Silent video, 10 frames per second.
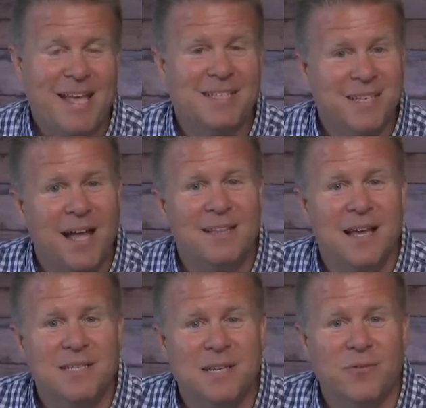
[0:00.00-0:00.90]
is not
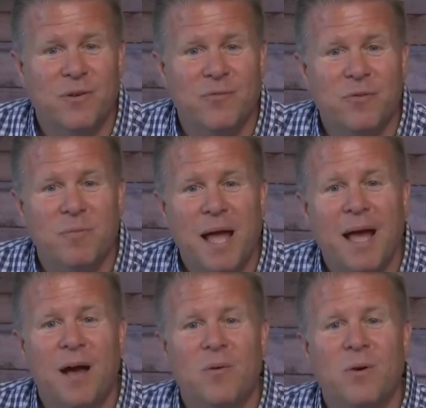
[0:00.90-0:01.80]
that different from
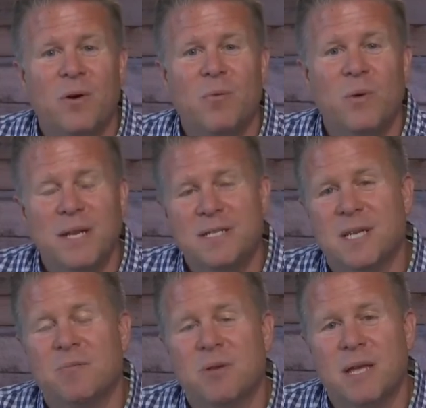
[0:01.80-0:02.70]
how we need to
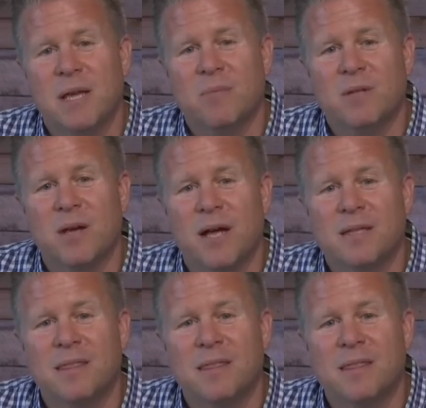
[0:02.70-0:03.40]
communicate with God.